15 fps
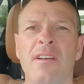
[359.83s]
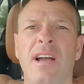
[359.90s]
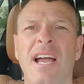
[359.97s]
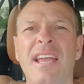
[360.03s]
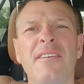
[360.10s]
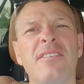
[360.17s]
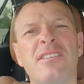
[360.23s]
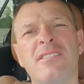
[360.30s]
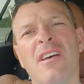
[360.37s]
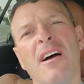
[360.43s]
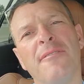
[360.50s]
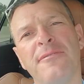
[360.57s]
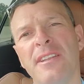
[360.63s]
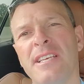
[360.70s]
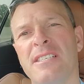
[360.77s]
I have a
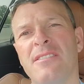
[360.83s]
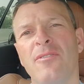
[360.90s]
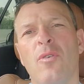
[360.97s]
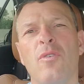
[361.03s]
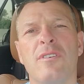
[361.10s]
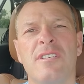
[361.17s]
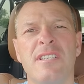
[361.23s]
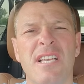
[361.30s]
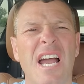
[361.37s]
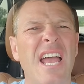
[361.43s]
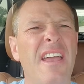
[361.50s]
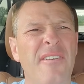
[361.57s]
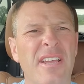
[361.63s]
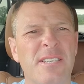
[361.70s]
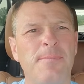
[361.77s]
soft list of horses I
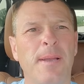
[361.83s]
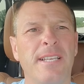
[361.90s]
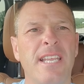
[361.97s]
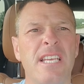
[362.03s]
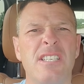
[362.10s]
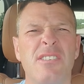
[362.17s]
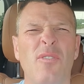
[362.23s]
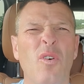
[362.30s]
have expectations.